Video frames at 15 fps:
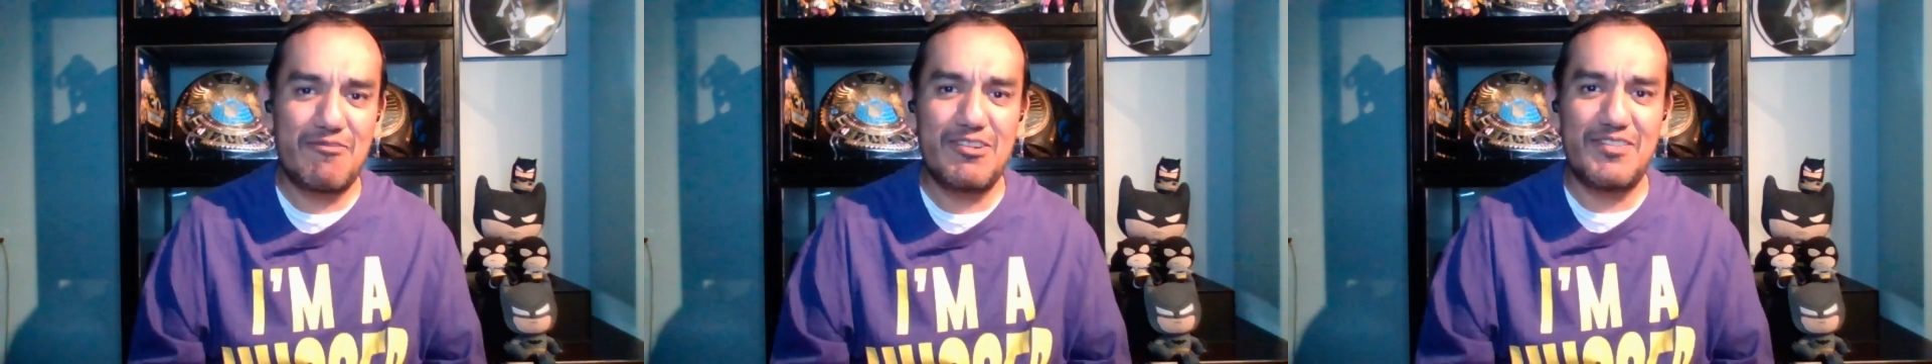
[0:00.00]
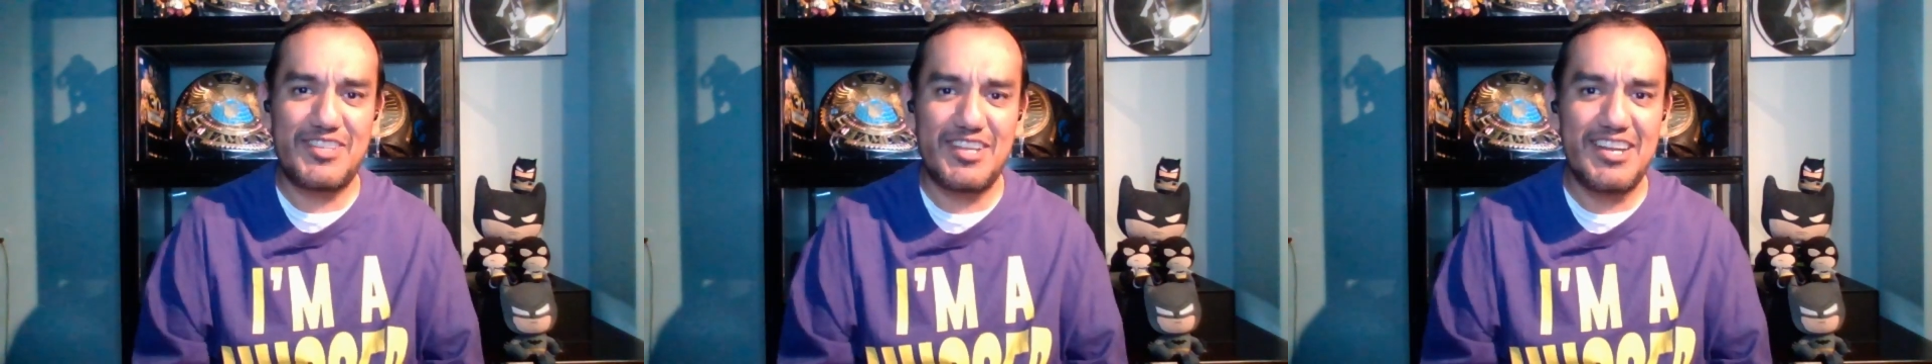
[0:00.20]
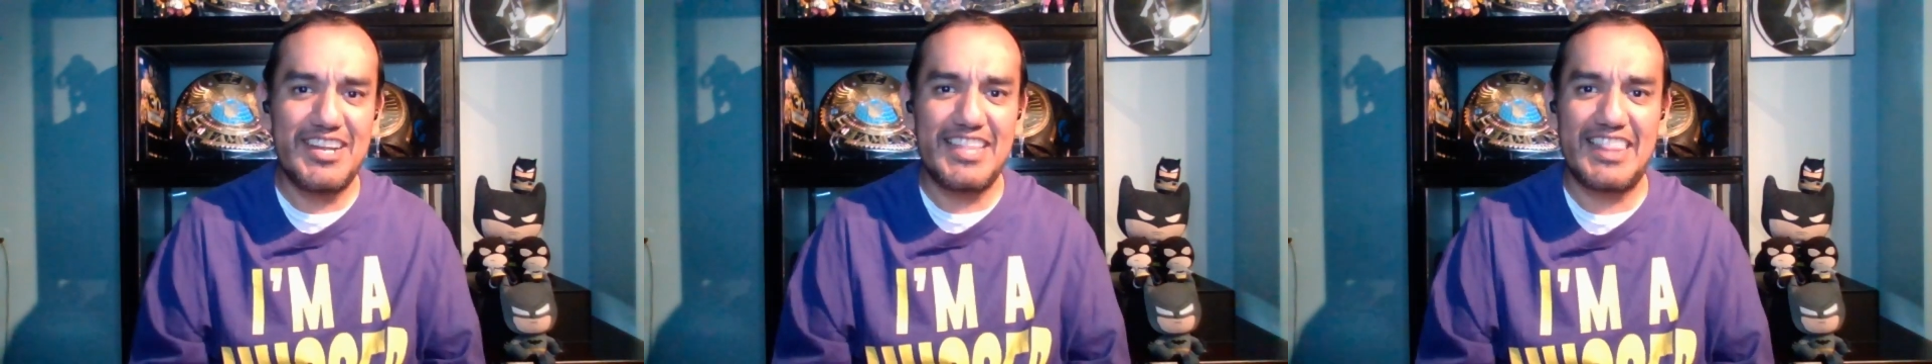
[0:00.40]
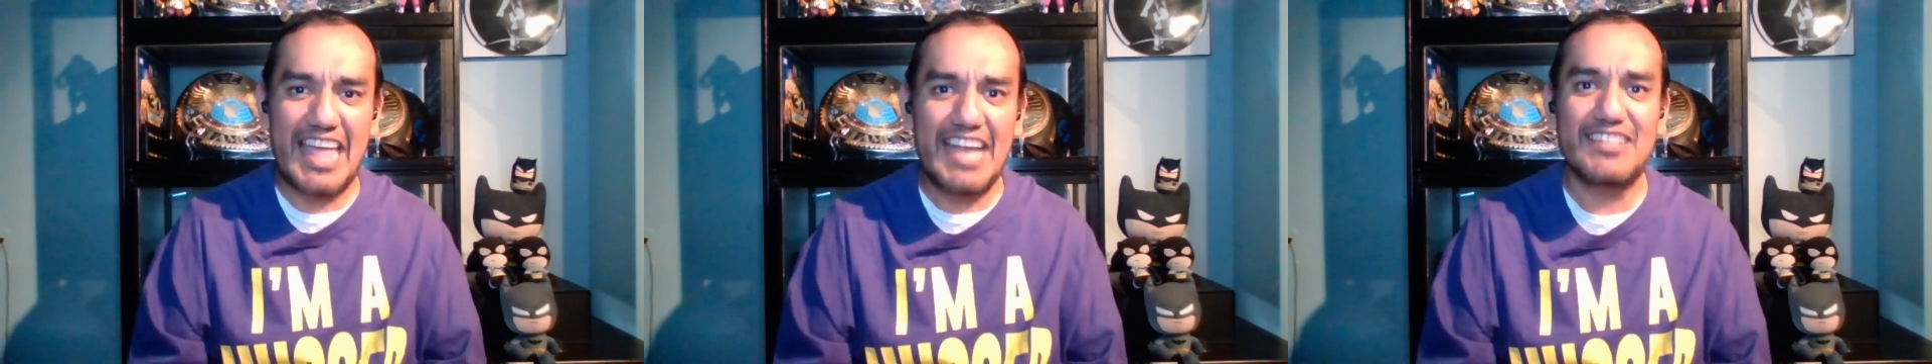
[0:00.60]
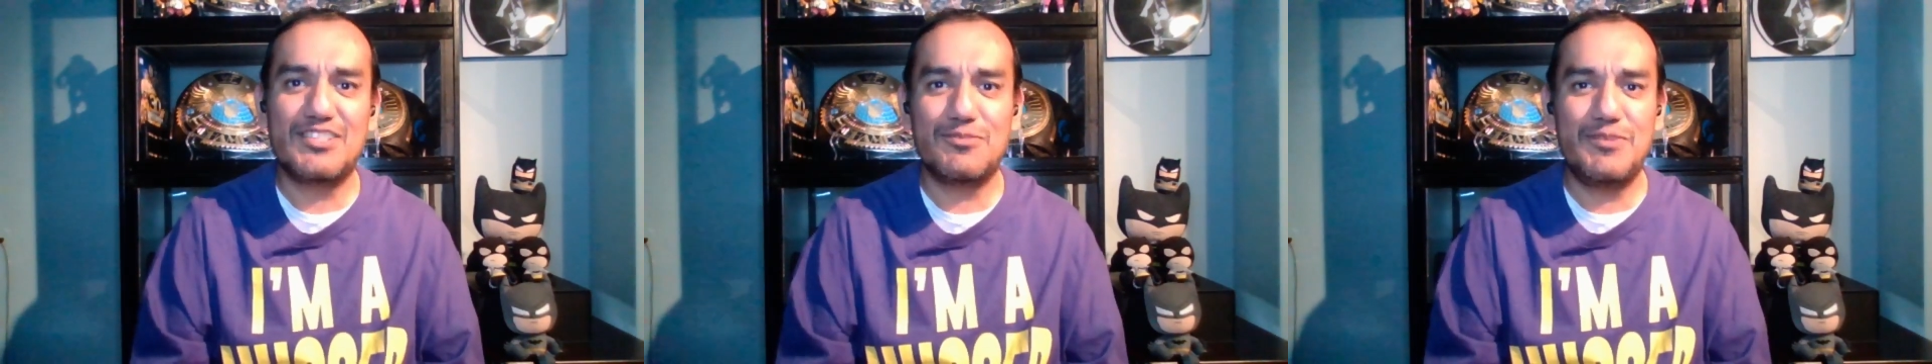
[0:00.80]
would have done it
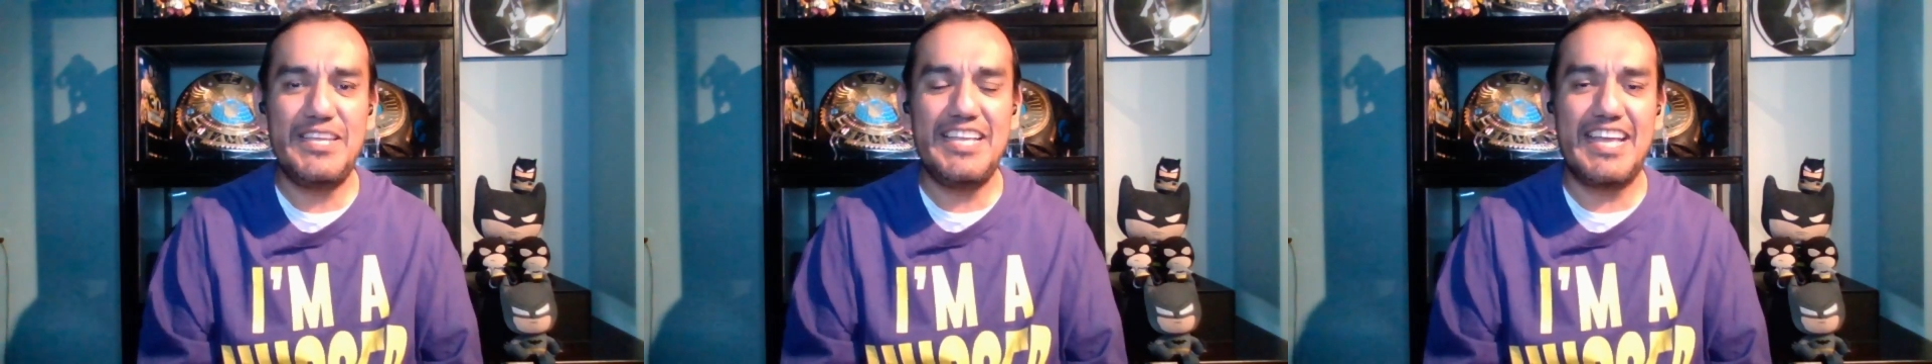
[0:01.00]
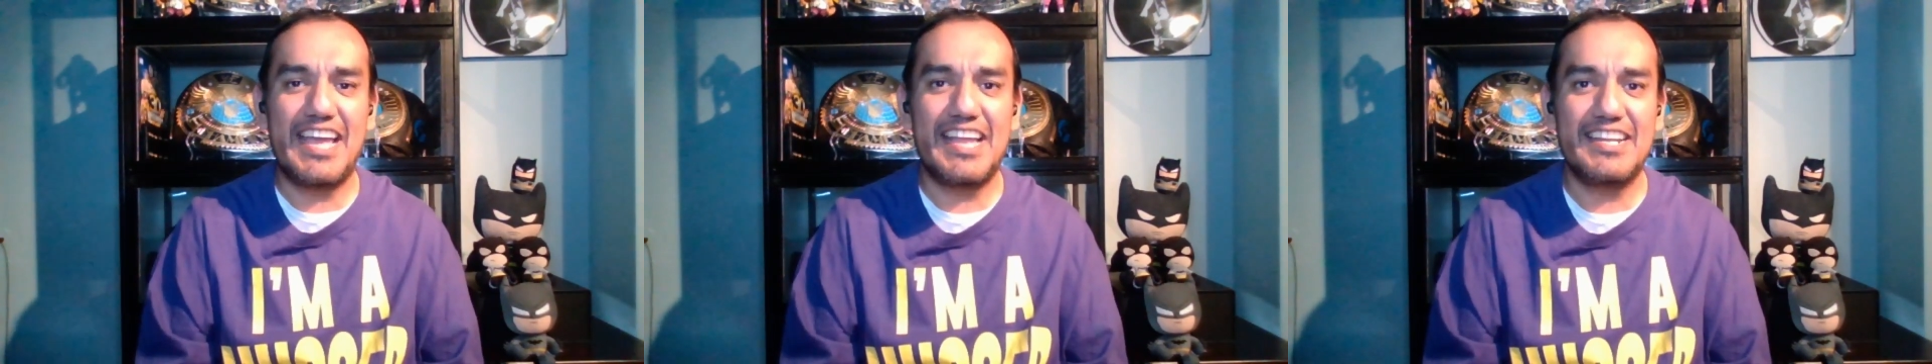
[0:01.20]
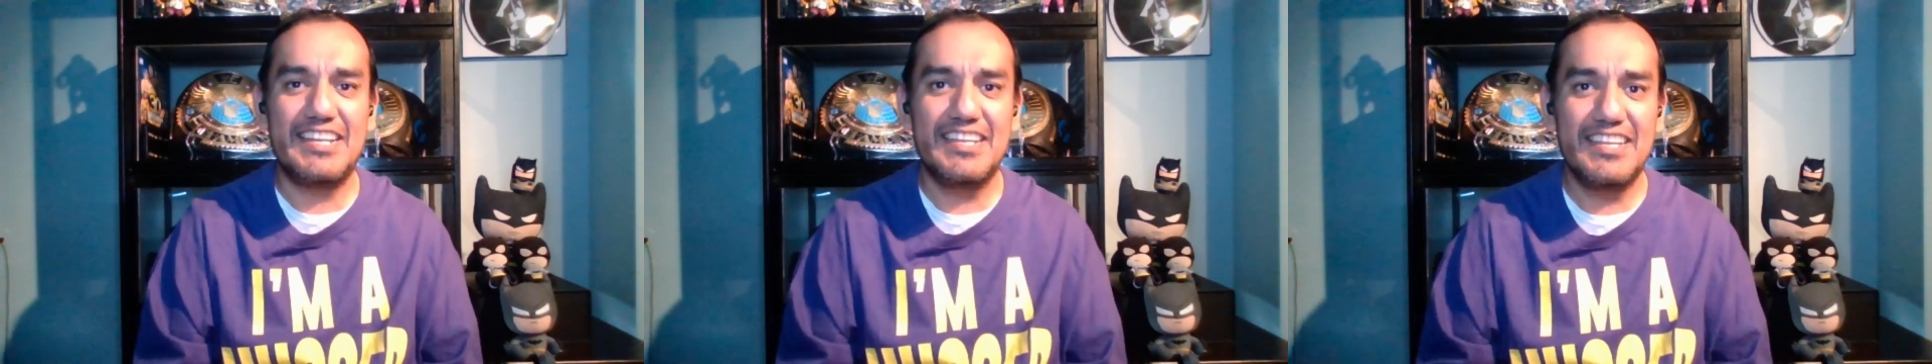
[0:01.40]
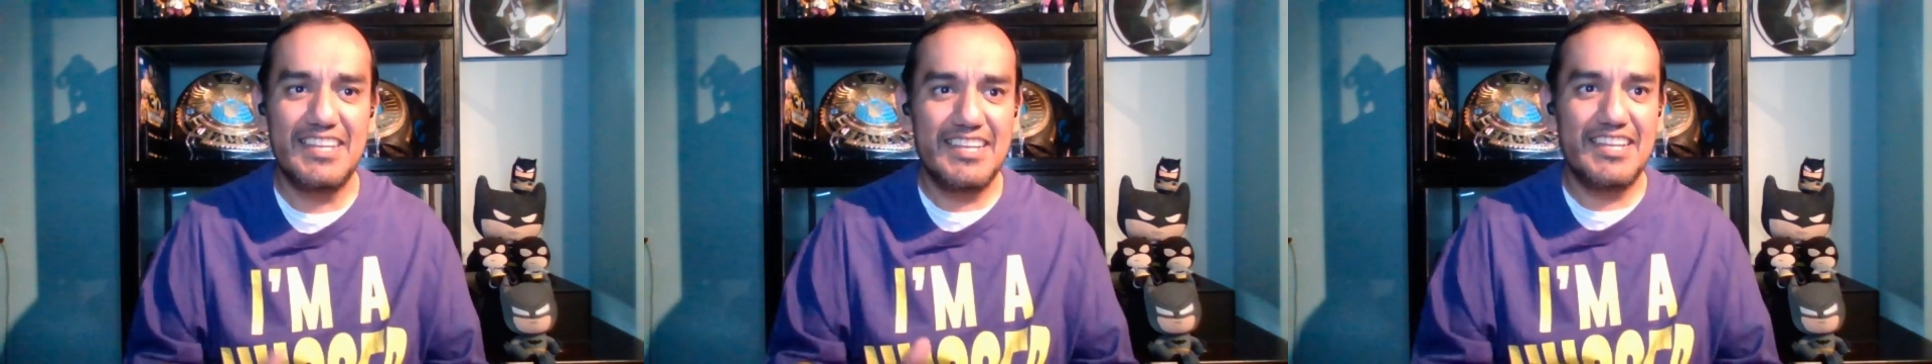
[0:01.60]
last weekend,